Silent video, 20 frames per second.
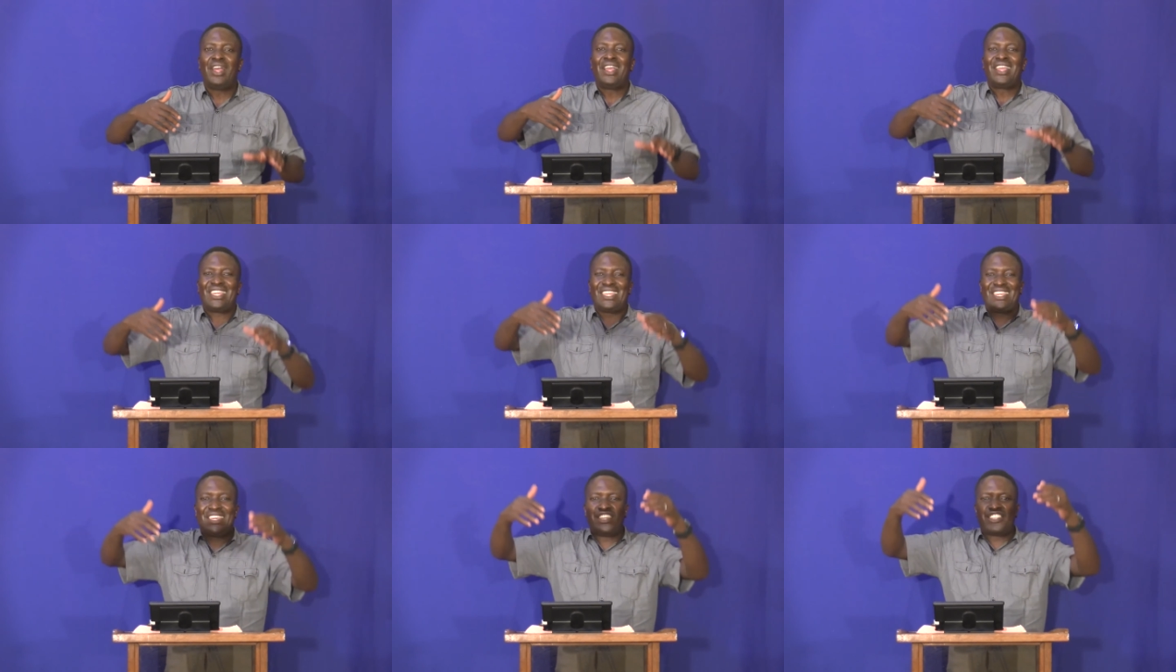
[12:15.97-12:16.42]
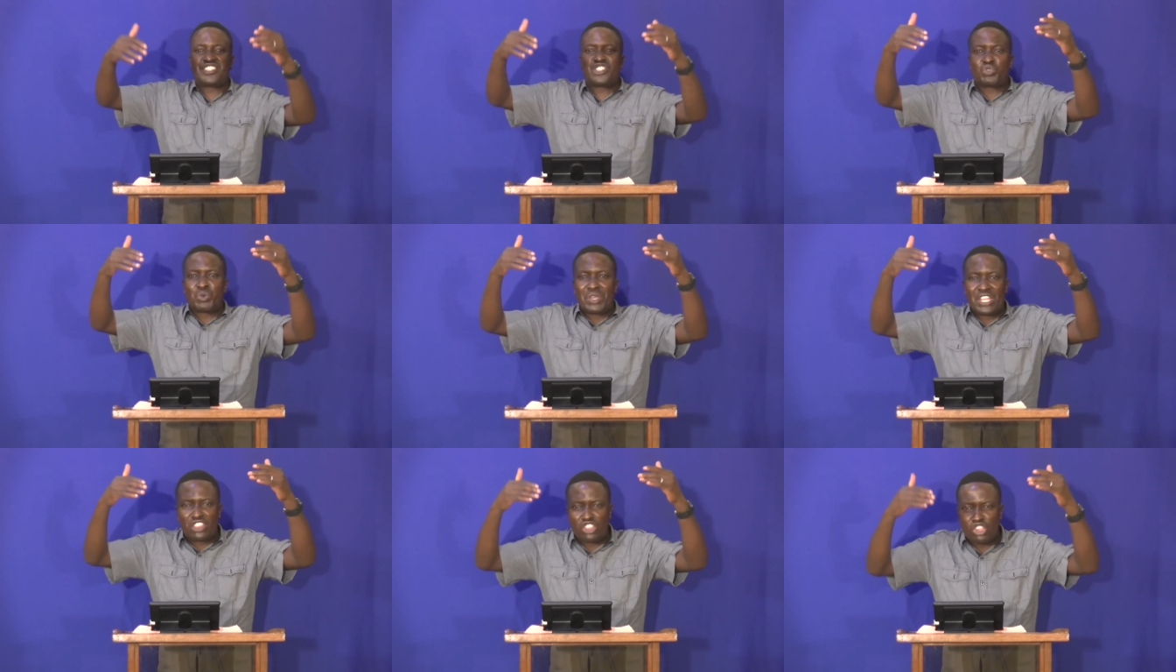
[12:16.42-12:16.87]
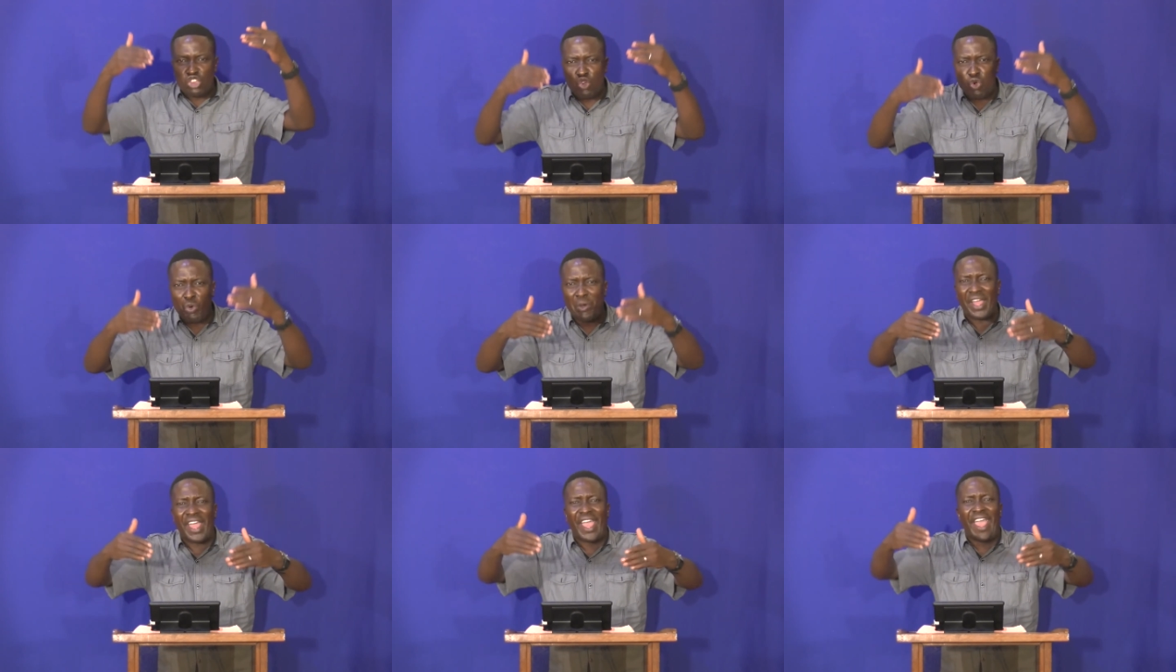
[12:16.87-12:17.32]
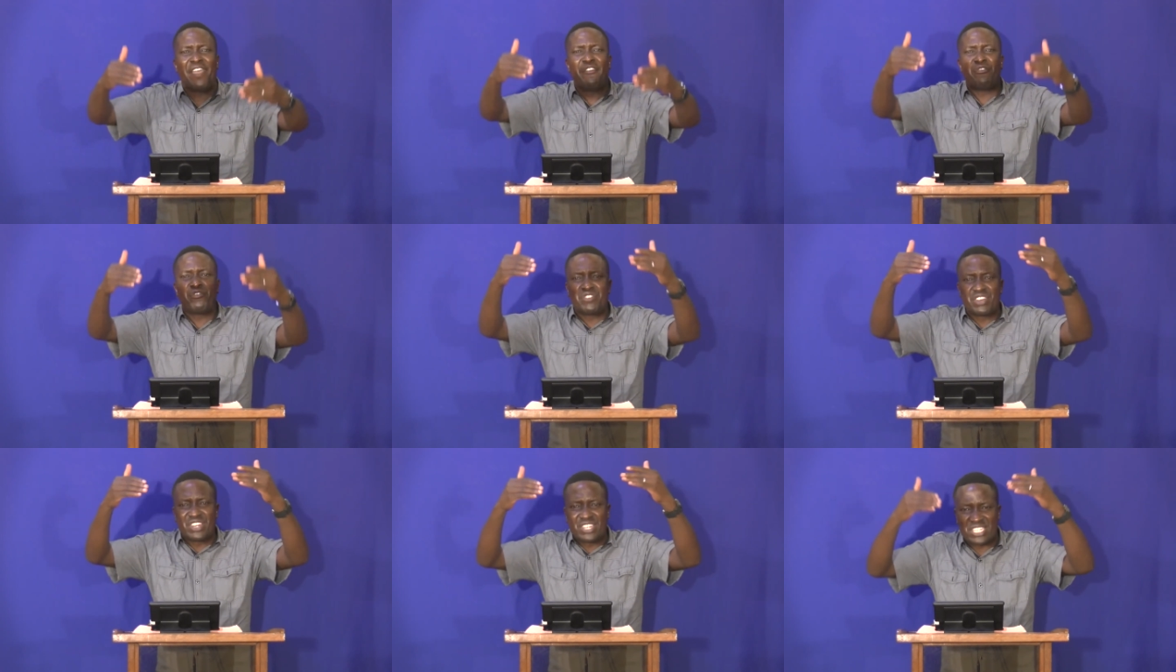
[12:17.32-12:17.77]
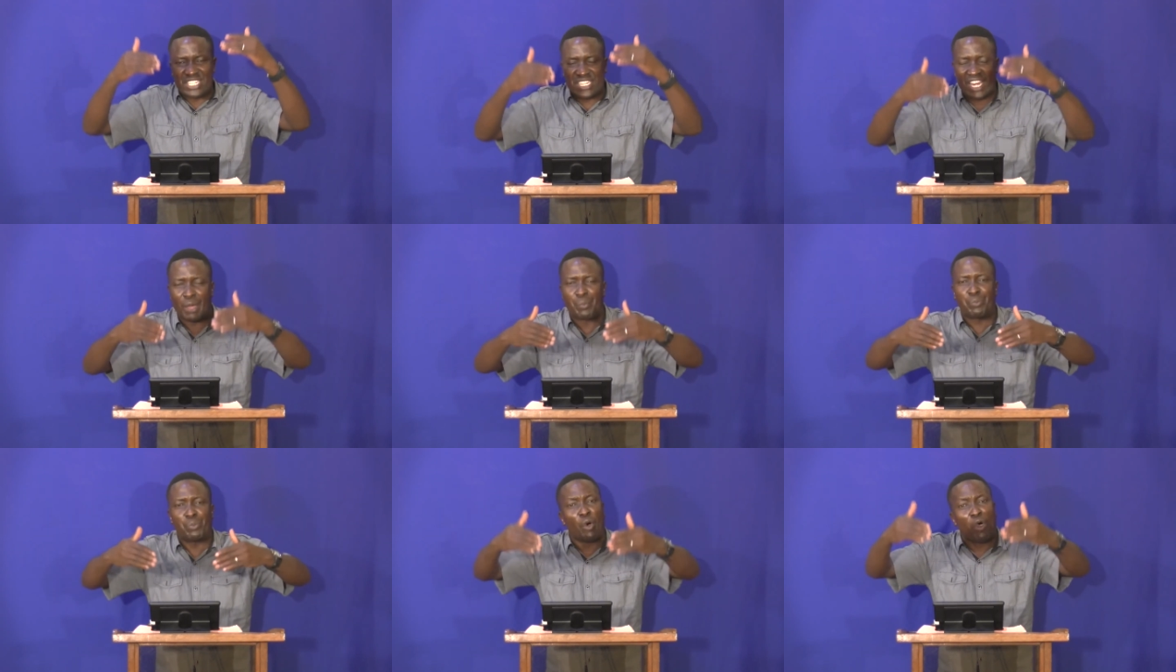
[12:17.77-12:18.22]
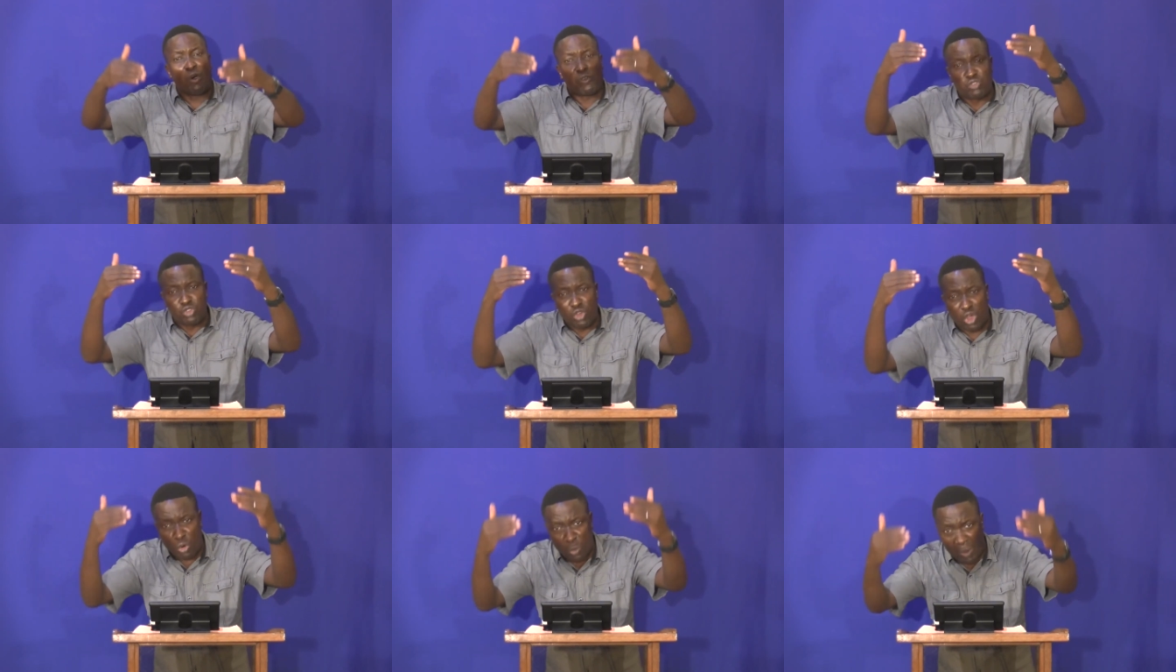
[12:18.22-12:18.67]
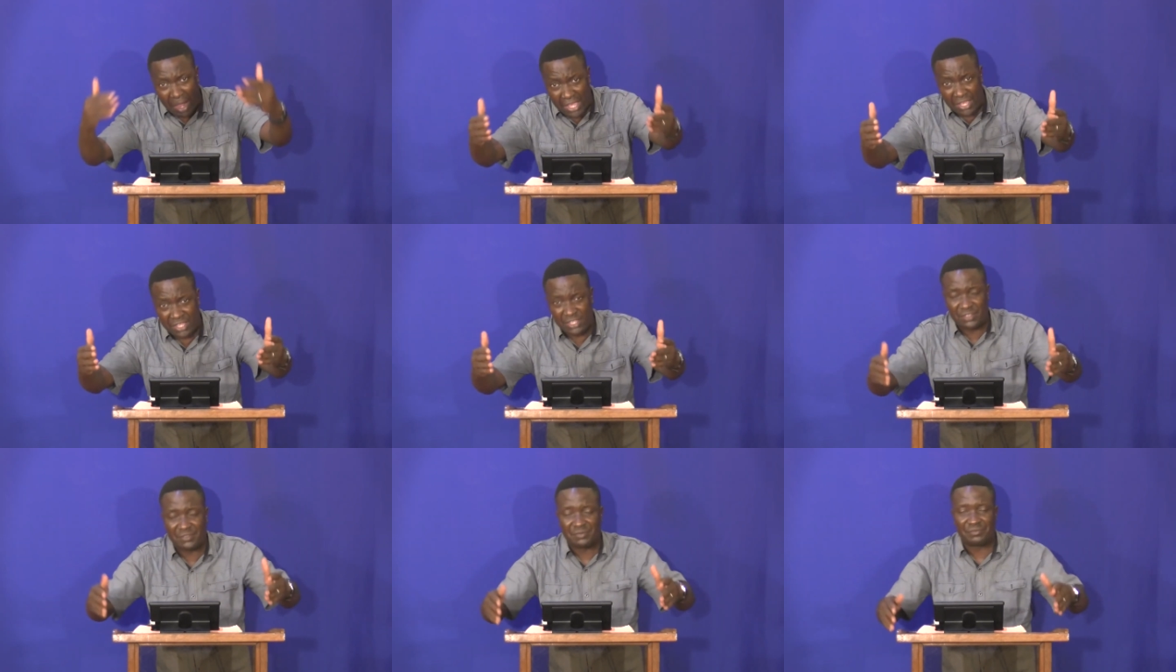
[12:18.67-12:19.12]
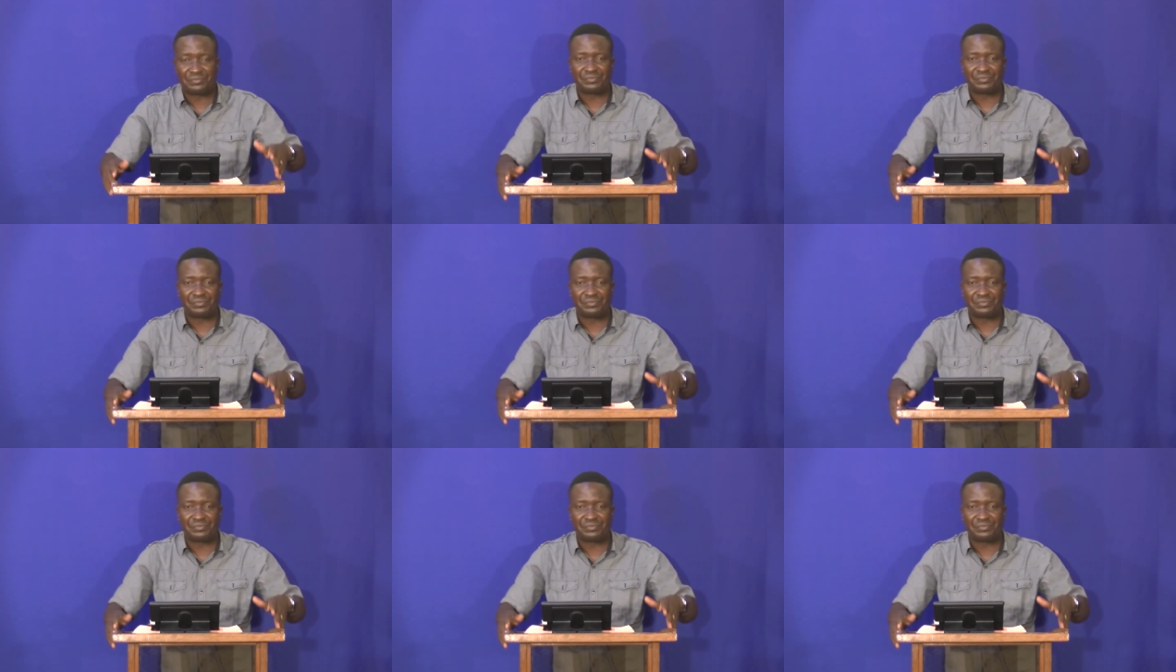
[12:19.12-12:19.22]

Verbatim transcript: He is with you every step of your way.